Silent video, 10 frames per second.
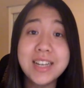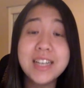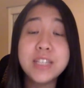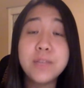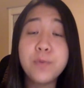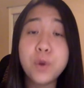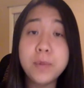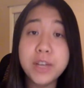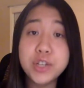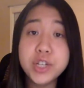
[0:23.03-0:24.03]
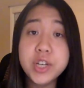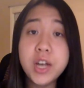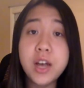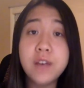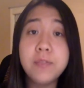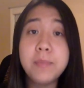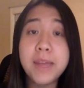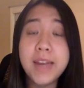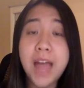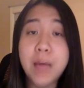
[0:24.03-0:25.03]
is the formation of
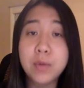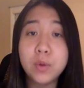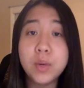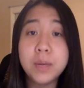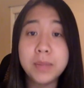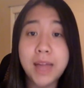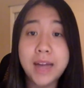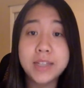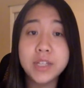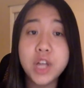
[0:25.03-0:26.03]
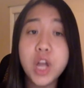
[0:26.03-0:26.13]
beta amyloid plaques